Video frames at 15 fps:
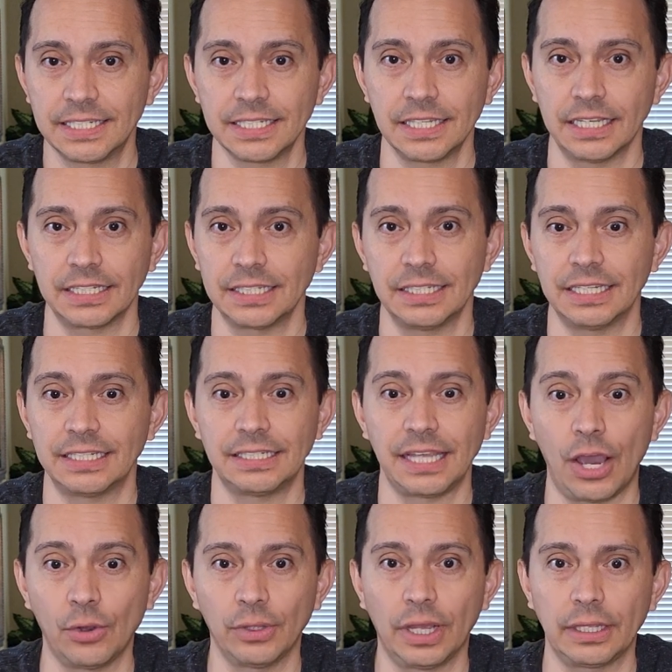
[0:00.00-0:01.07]
this
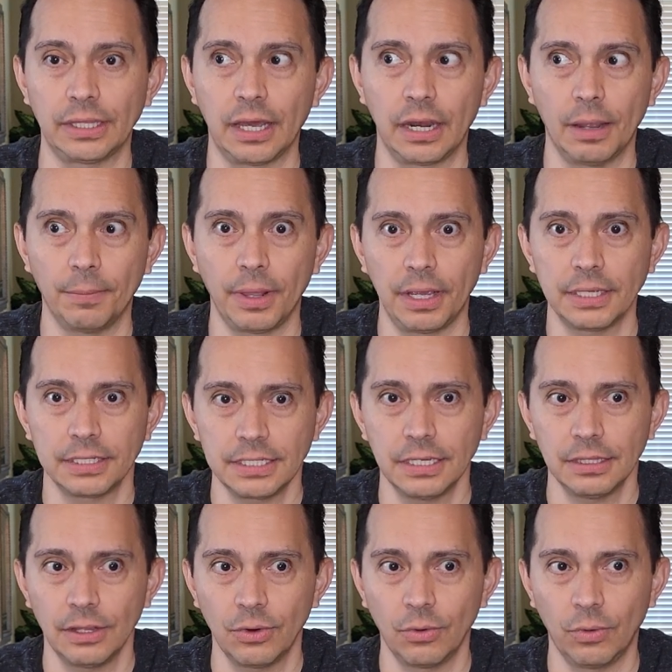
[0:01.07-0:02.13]
sound like that. And I'm like
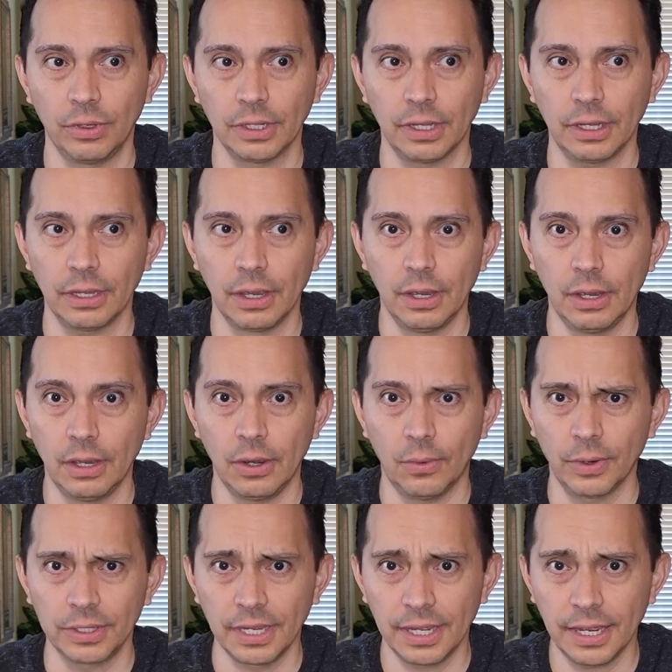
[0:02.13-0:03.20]
sitting there going like,
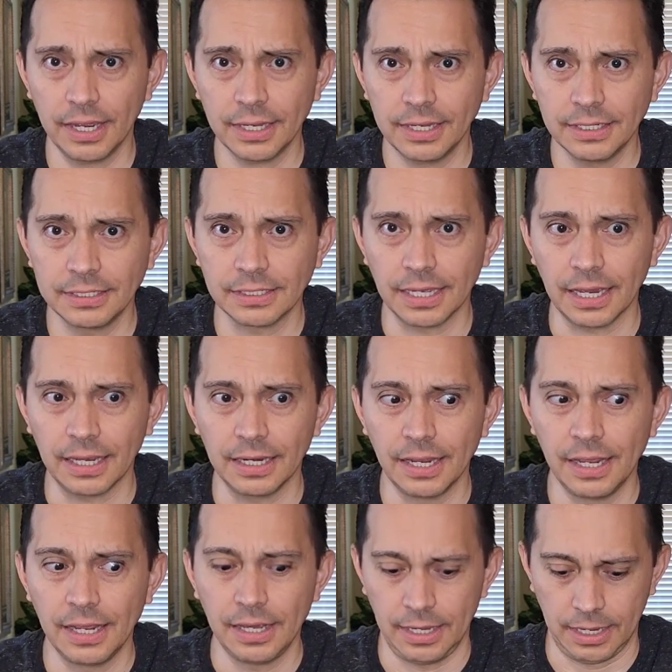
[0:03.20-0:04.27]
what the heck is that?
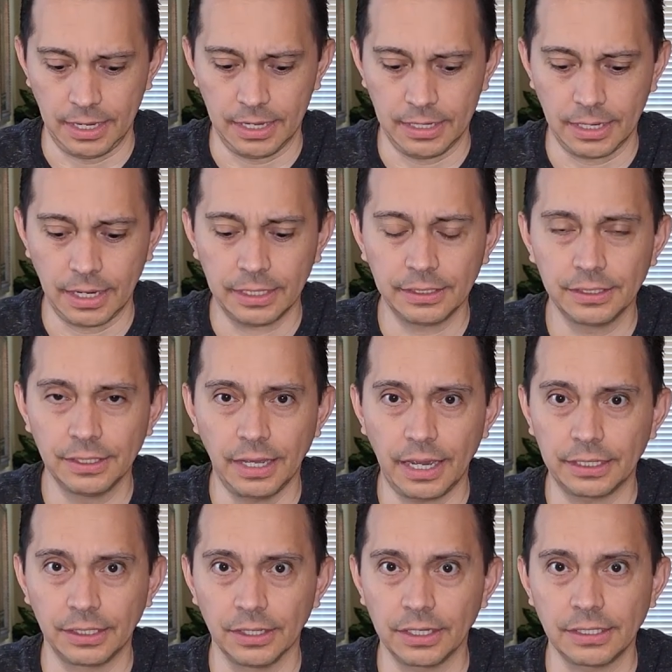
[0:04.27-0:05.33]
And
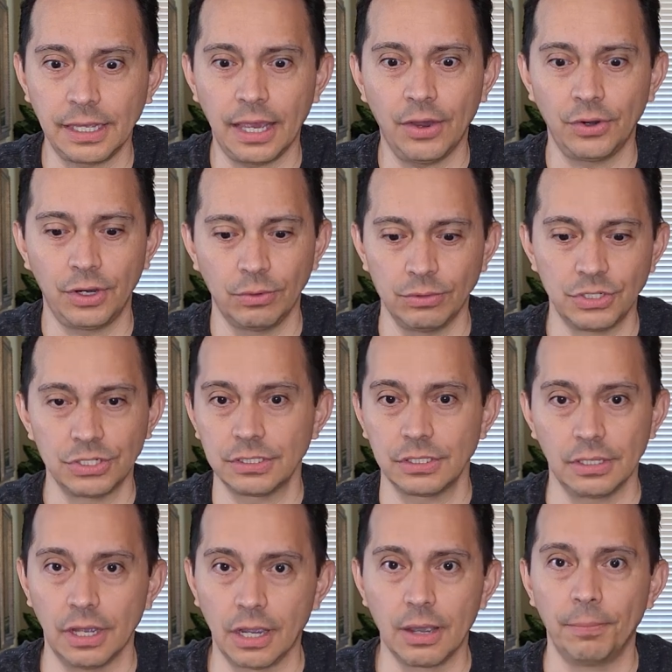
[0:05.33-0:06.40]
I'd look down and it was just
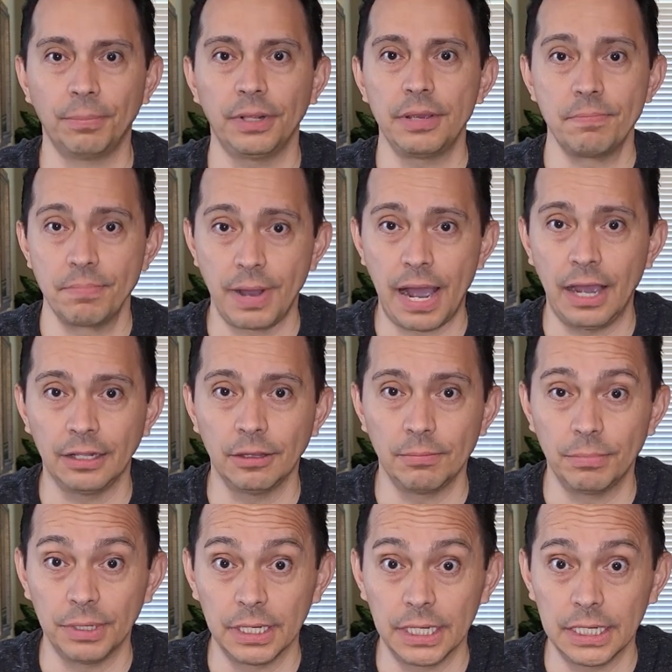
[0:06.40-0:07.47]
a complete pile
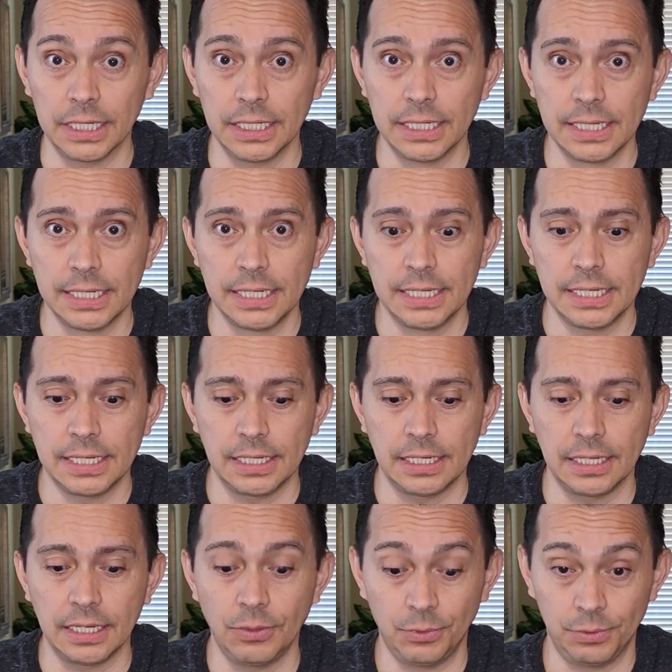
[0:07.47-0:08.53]
of blood.
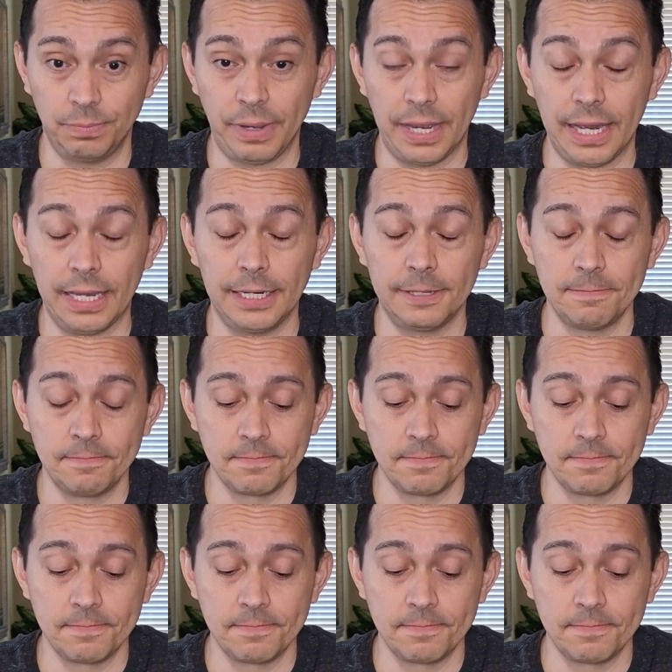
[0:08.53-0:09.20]
It was bad.